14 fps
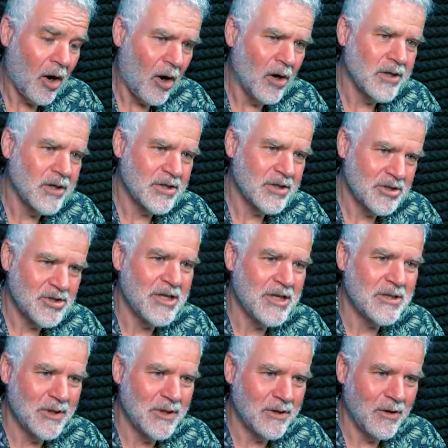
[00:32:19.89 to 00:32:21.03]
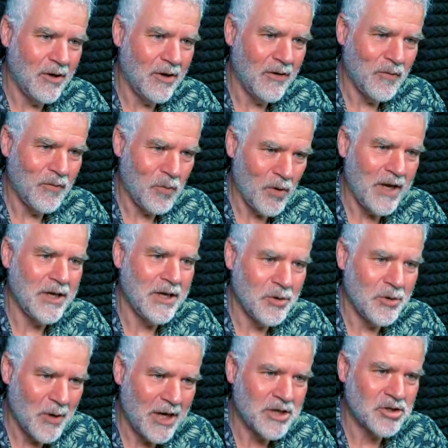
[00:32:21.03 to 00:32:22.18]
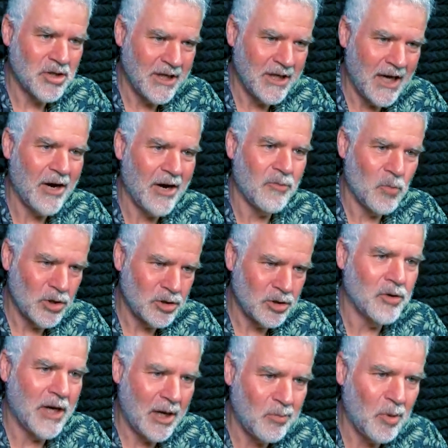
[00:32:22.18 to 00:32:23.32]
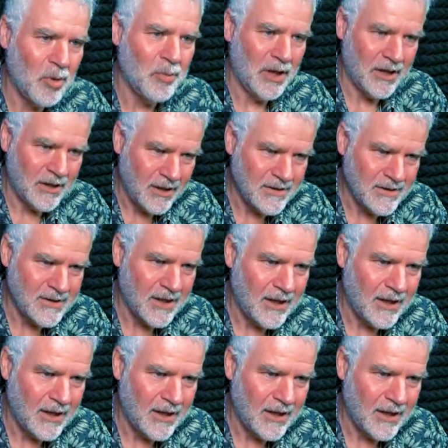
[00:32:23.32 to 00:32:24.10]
Honest assessment of where you actually are and what your capabilities